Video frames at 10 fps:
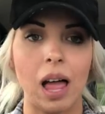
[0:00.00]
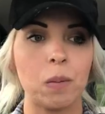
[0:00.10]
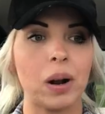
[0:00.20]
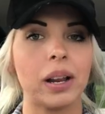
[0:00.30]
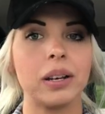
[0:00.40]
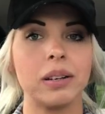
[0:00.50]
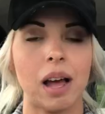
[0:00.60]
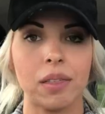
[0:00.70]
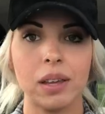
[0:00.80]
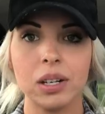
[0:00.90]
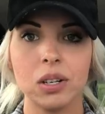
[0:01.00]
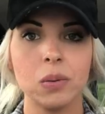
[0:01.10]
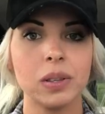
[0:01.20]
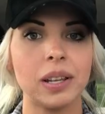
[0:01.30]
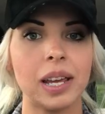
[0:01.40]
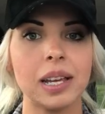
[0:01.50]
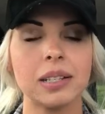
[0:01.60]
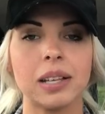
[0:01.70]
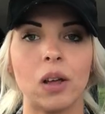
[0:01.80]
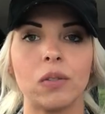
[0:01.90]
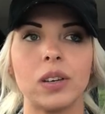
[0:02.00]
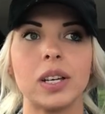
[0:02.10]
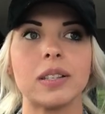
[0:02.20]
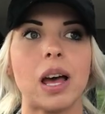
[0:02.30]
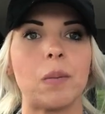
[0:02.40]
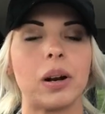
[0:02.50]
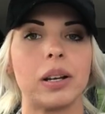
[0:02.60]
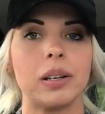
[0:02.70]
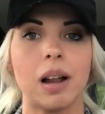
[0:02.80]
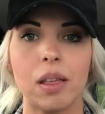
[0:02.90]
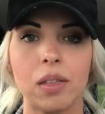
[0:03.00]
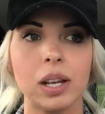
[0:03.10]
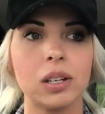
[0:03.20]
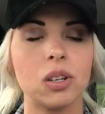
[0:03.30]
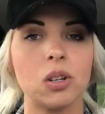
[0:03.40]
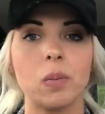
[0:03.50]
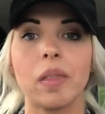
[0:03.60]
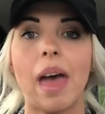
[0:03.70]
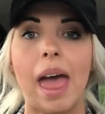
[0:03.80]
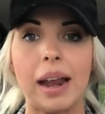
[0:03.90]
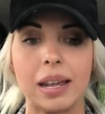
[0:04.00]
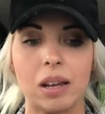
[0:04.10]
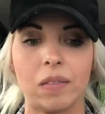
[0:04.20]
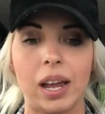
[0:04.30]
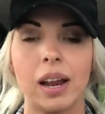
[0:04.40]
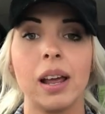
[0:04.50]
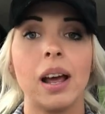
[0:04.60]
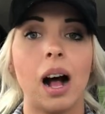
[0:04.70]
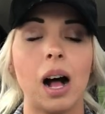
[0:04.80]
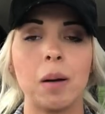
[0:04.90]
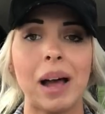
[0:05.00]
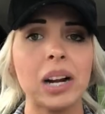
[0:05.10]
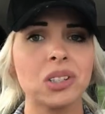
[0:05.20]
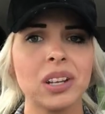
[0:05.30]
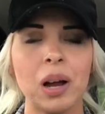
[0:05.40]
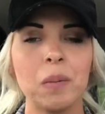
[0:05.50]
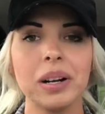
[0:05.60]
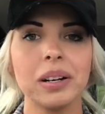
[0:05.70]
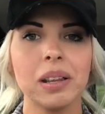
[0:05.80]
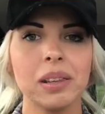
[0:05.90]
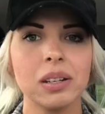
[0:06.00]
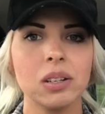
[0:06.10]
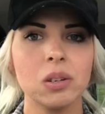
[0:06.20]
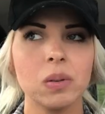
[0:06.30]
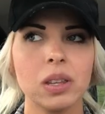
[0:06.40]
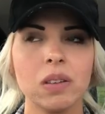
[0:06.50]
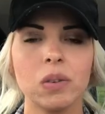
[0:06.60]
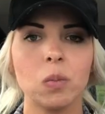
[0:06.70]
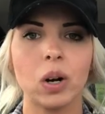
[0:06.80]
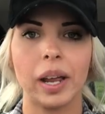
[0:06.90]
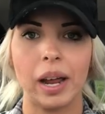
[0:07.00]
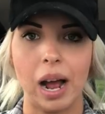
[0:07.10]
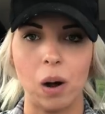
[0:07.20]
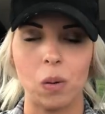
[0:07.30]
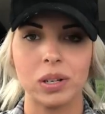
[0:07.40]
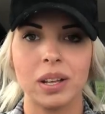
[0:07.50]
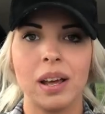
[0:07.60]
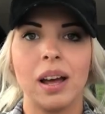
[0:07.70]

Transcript: I wanted nothing to do with taking selfies. I wanted nothing to do with any of it. Actually, I wanted nothing to do with even working out.